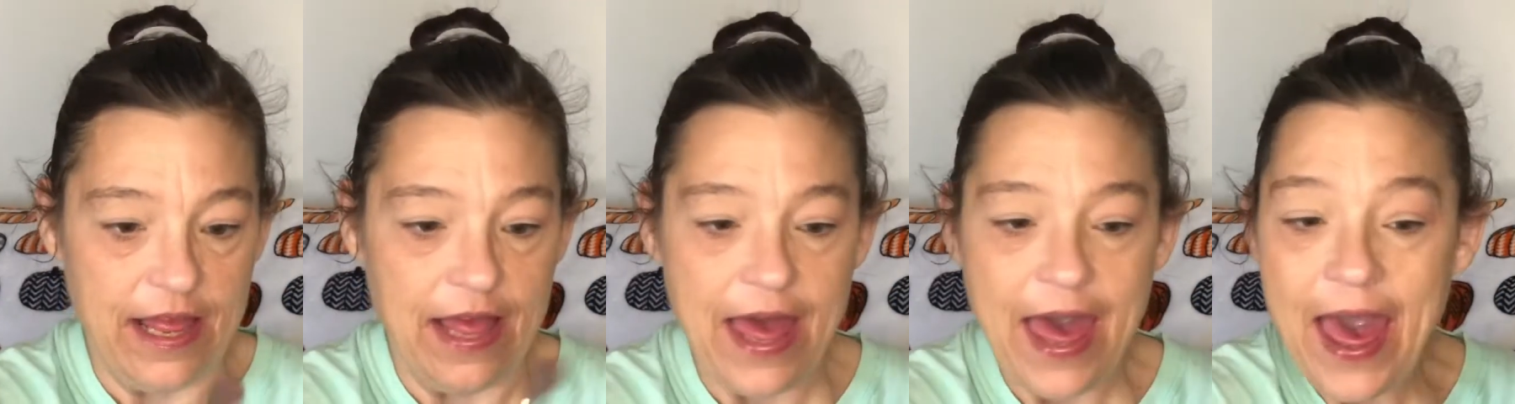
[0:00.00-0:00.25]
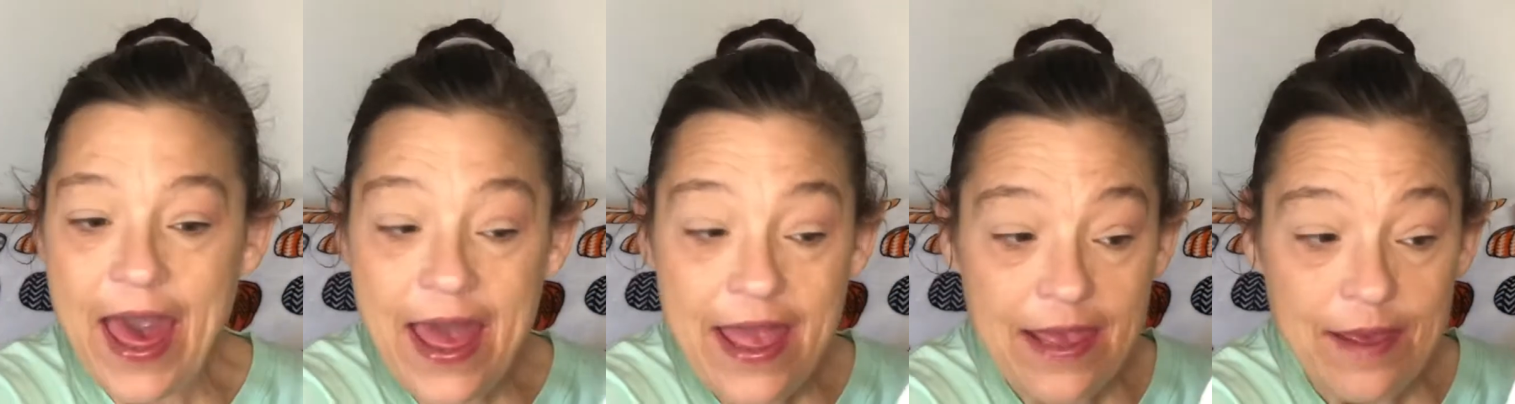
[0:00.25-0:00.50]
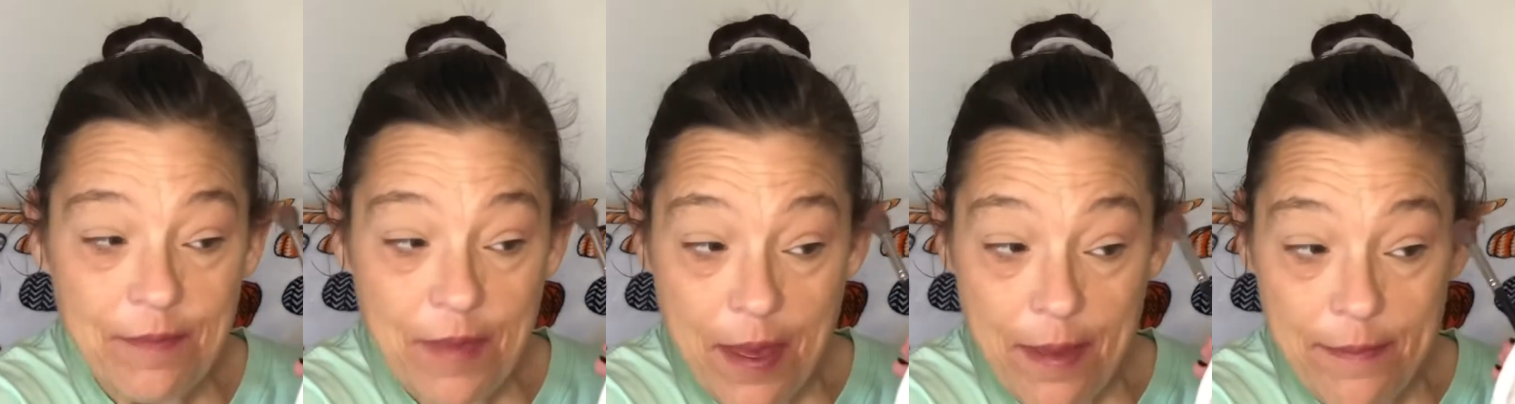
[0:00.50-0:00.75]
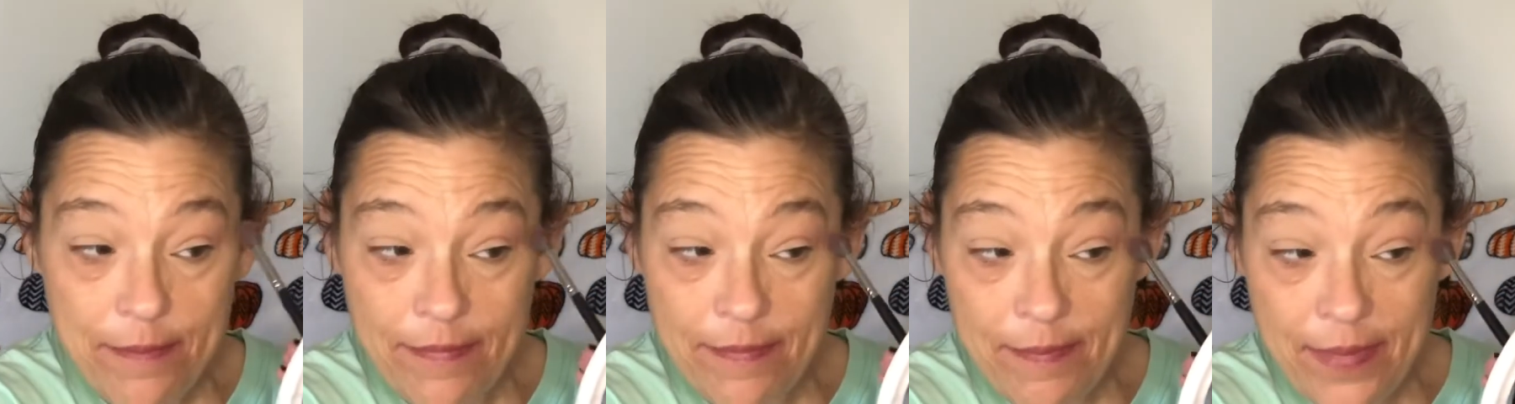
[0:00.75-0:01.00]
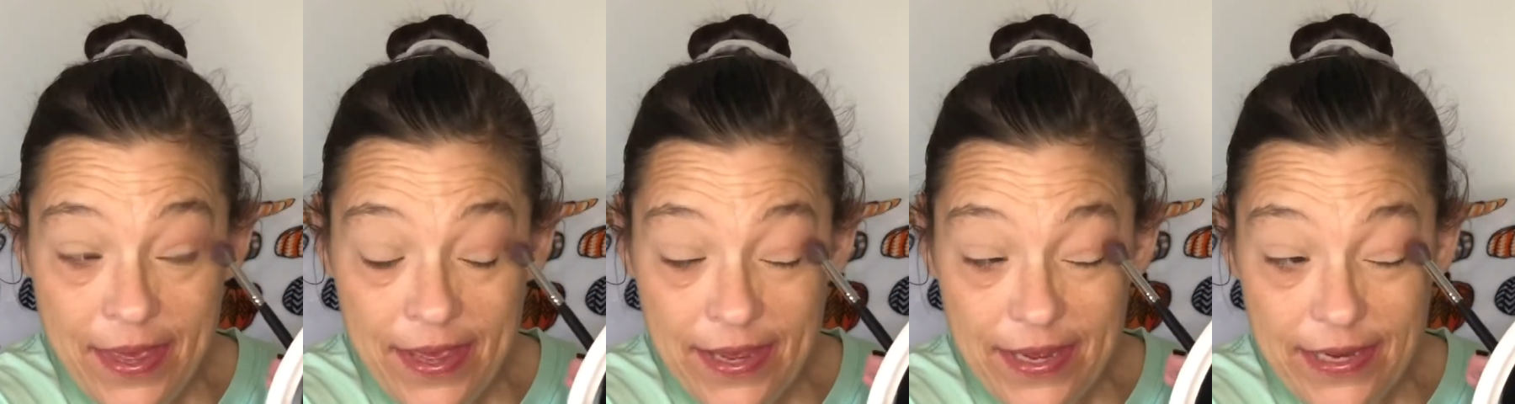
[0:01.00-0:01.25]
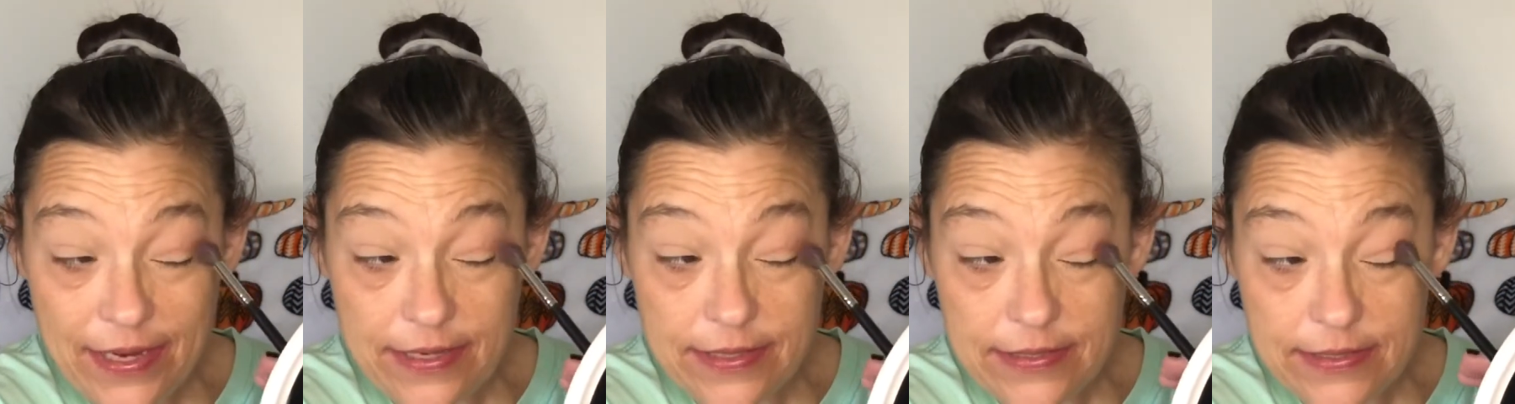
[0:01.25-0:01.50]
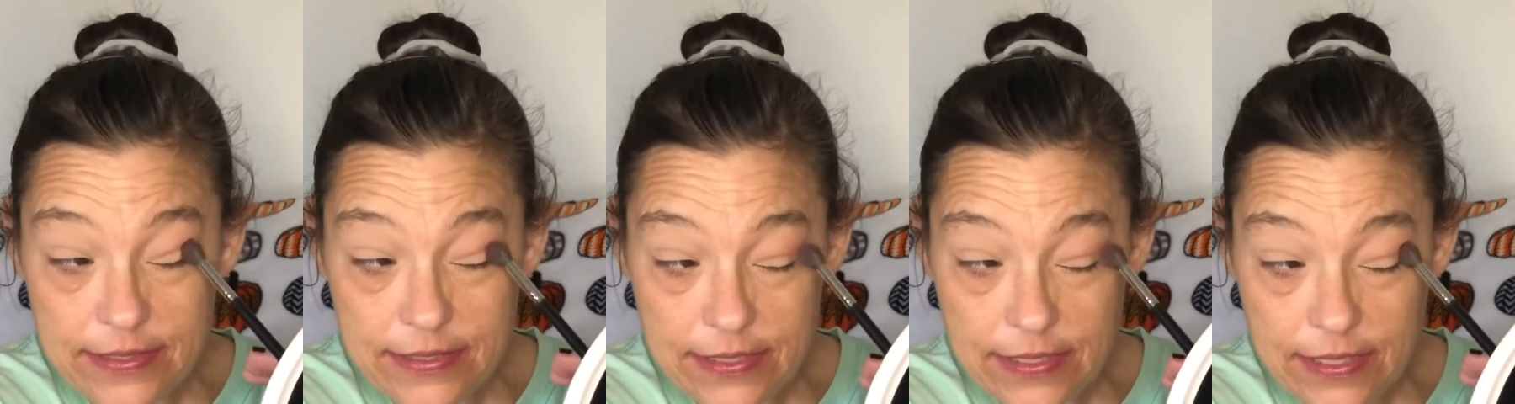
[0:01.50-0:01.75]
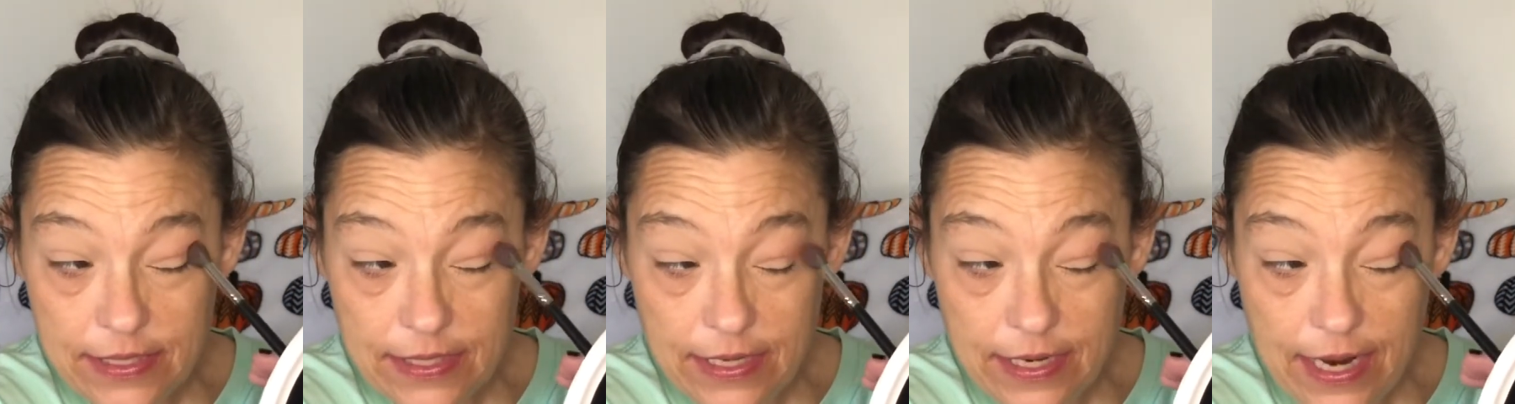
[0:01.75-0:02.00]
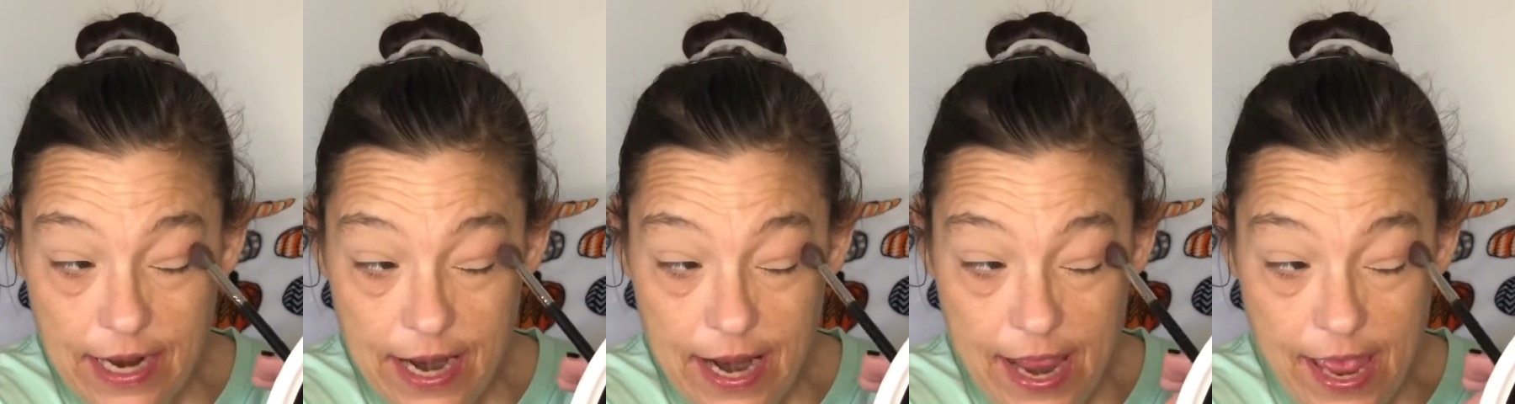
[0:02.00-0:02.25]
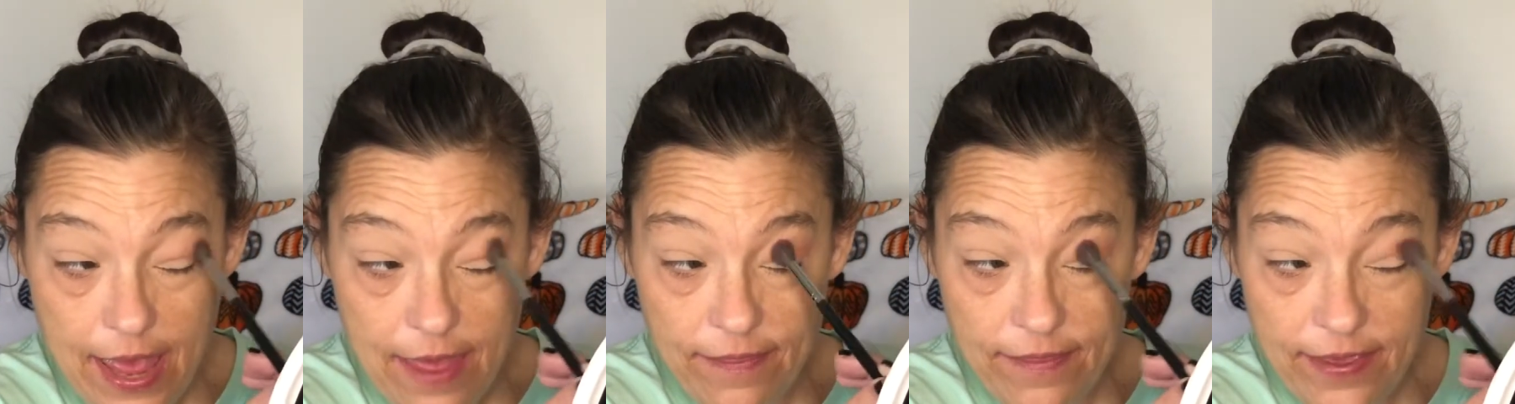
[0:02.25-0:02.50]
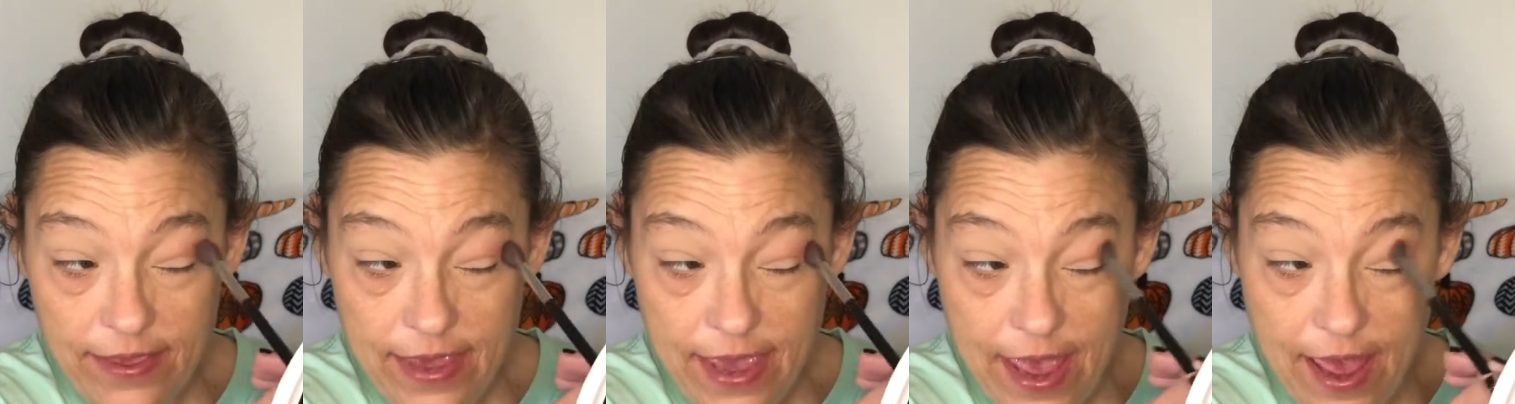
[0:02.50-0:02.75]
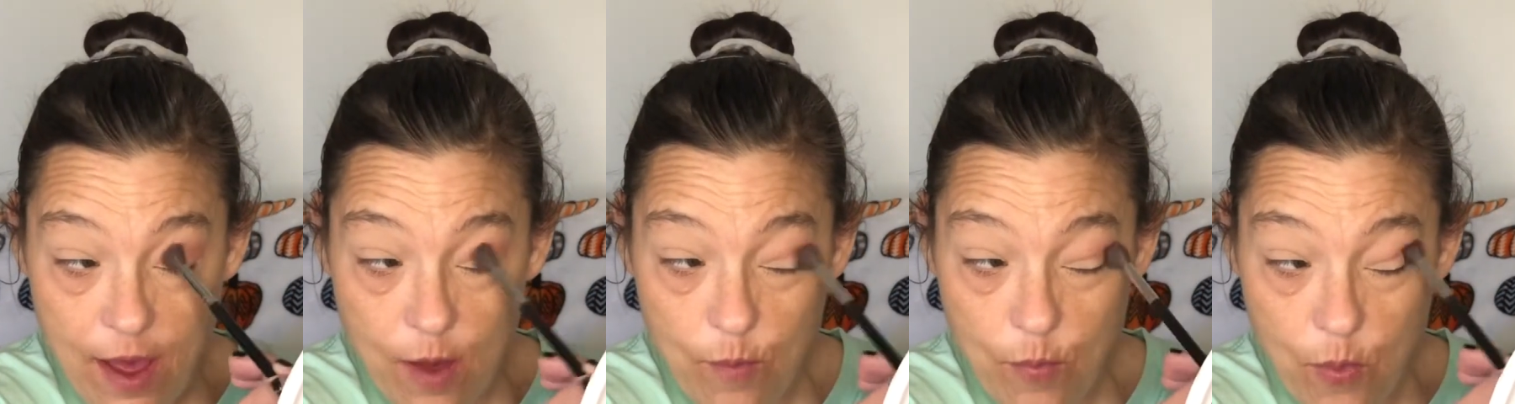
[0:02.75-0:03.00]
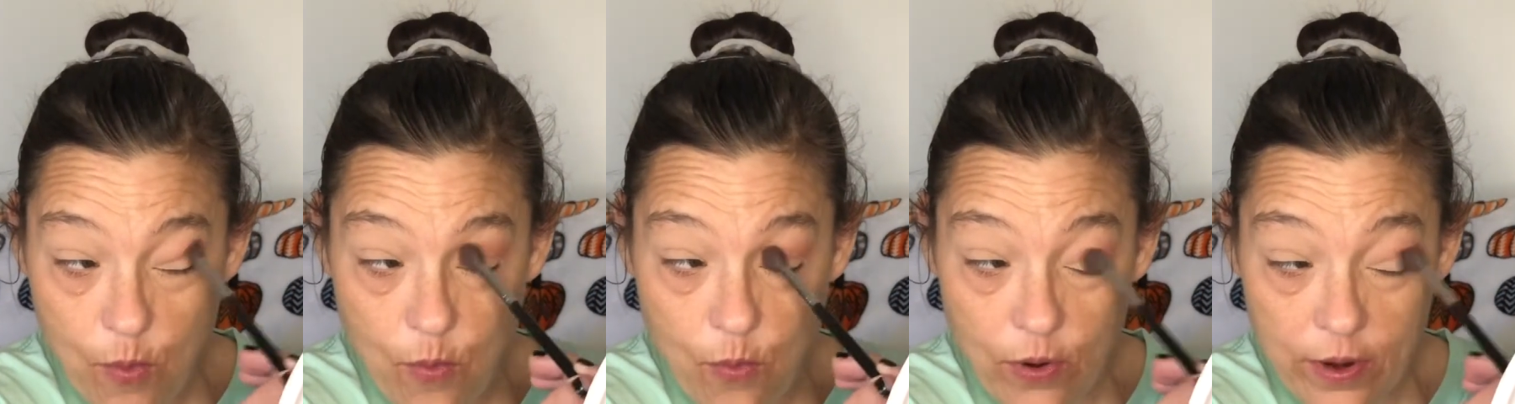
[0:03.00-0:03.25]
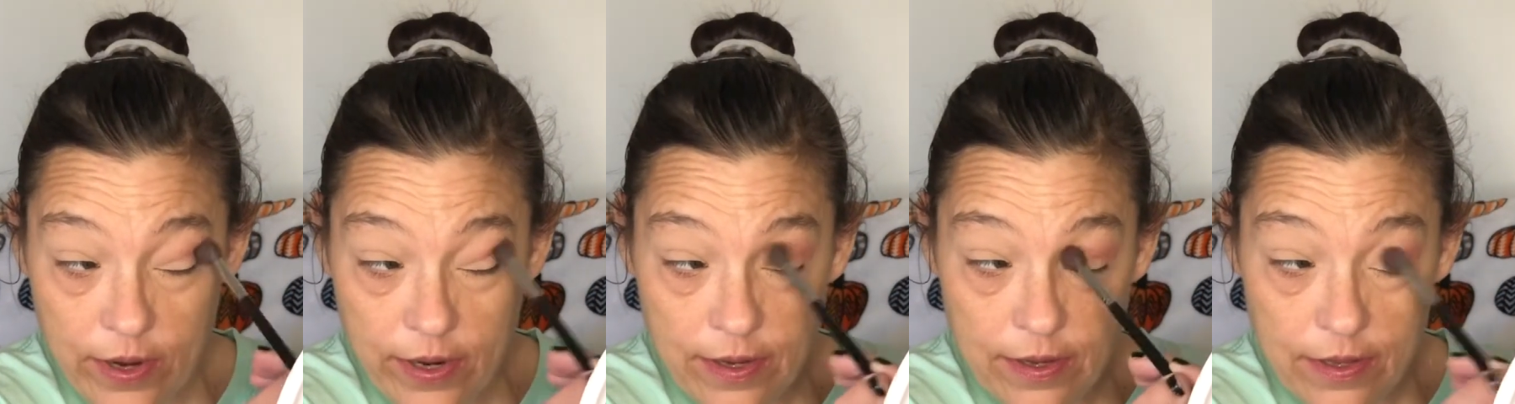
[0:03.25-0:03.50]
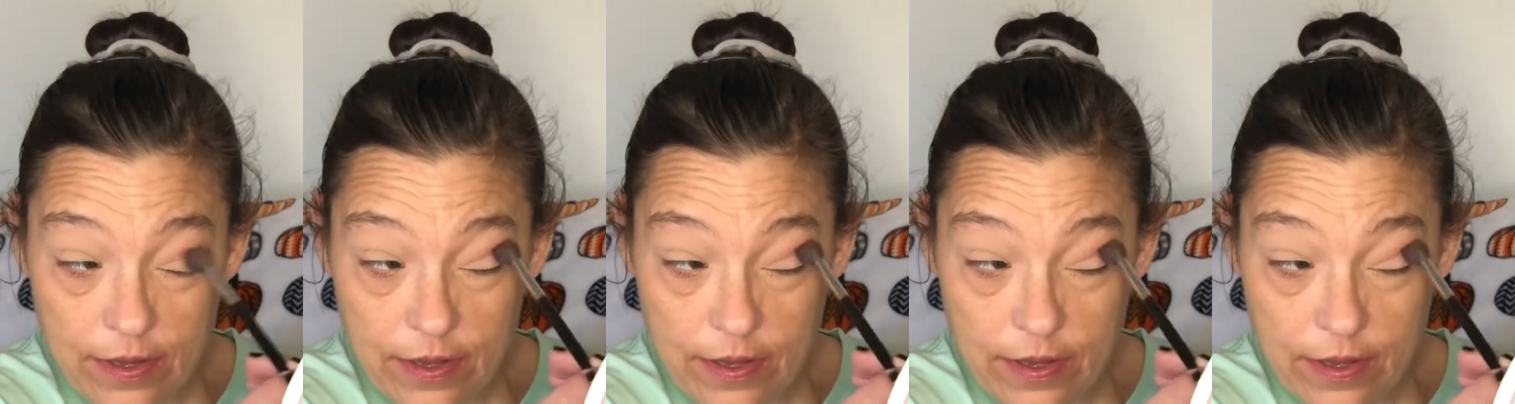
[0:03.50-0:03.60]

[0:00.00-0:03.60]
I am amazed at the outpouring